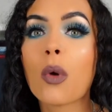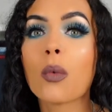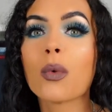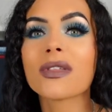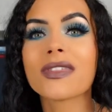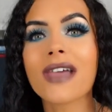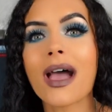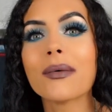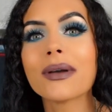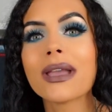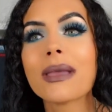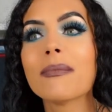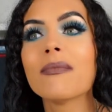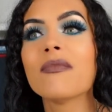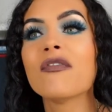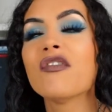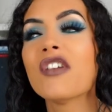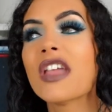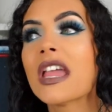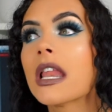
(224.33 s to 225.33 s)
without
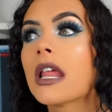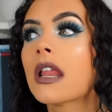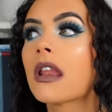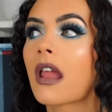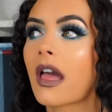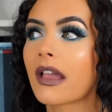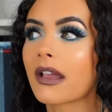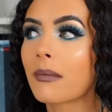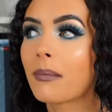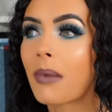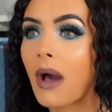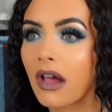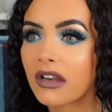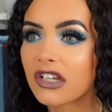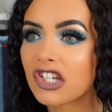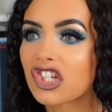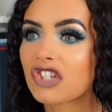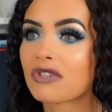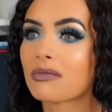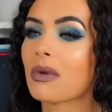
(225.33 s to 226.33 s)
it feeling like a
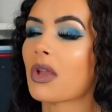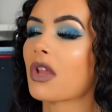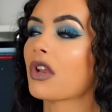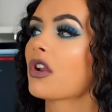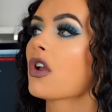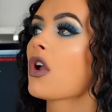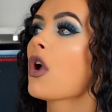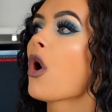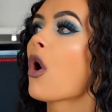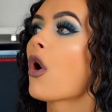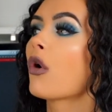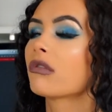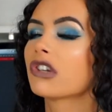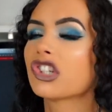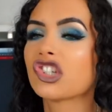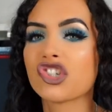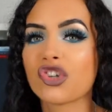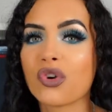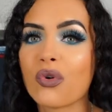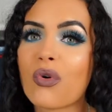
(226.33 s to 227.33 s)
punishment or a
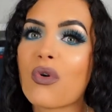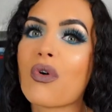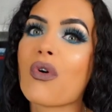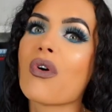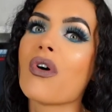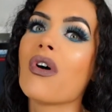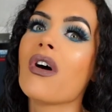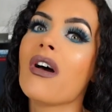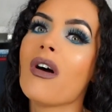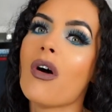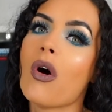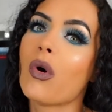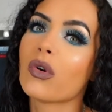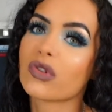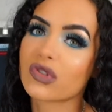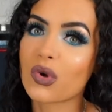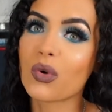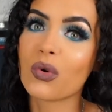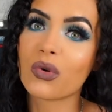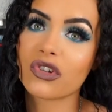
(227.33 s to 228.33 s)
chore or
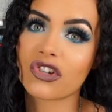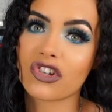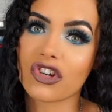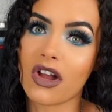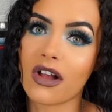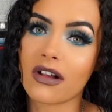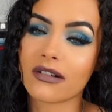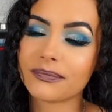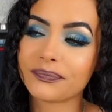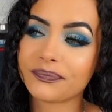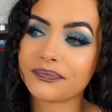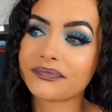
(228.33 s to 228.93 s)
torture.